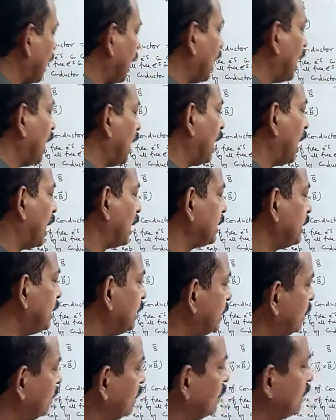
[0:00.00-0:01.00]

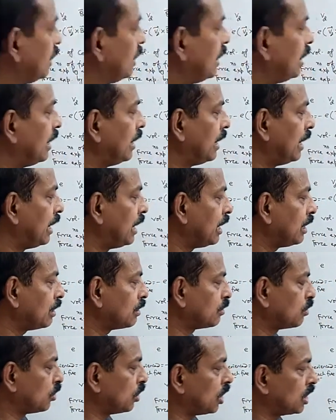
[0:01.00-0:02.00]
IL
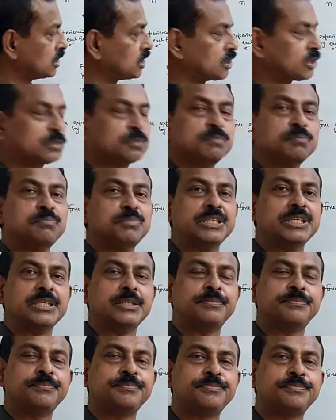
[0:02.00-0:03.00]
cross B.
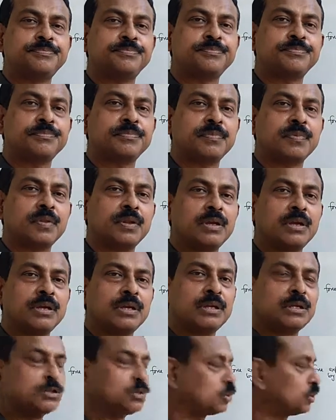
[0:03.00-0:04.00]

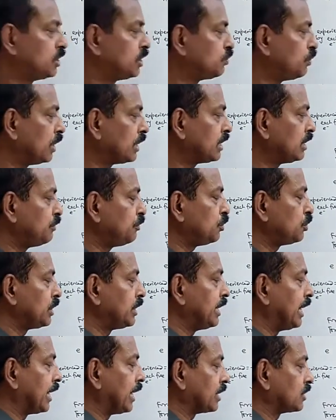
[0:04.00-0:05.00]
So this will give you the
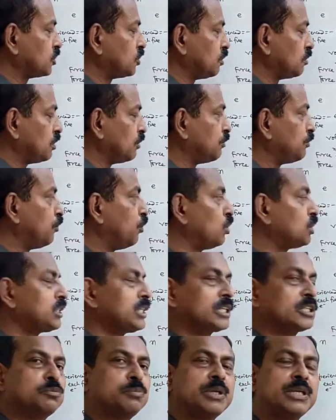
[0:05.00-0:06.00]
direction of the force
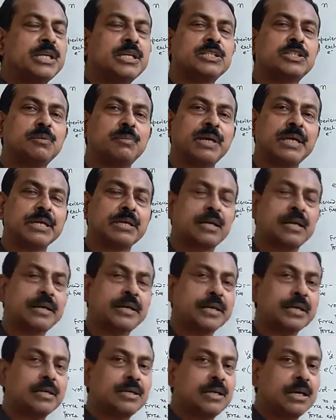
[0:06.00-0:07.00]
experienced by a
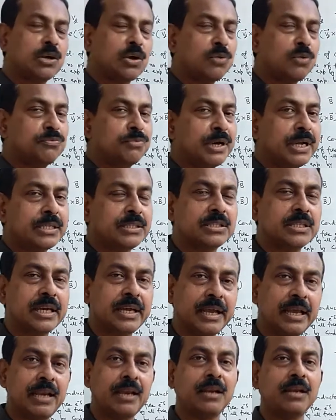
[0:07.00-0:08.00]
conductor of length
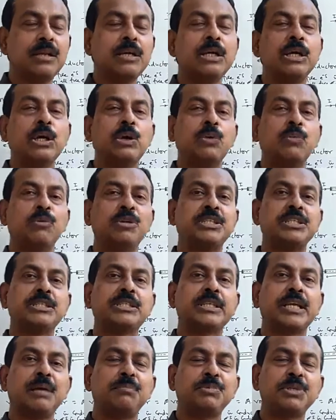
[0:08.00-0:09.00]
L, which is
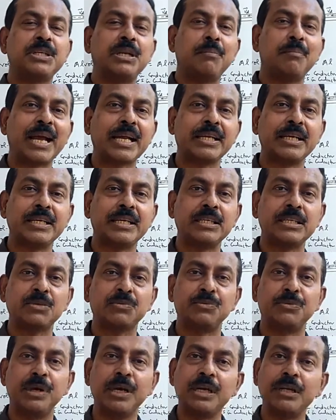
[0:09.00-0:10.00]
kept in a magnetic
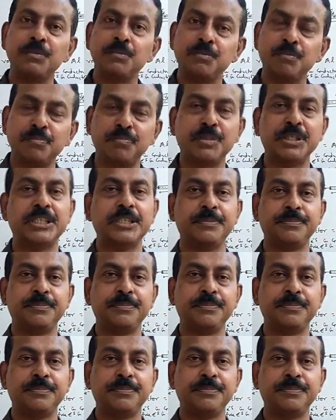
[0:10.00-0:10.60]
field B.